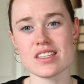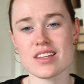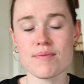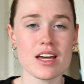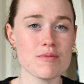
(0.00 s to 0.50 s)

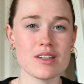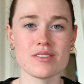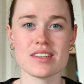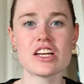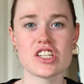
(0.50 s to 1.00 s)
Sometimes
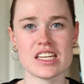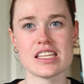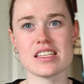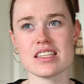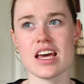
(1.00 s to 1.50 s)
those
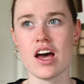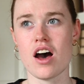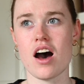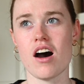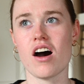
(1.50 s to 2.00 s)
stations
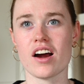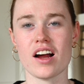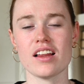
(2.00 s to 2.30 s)
are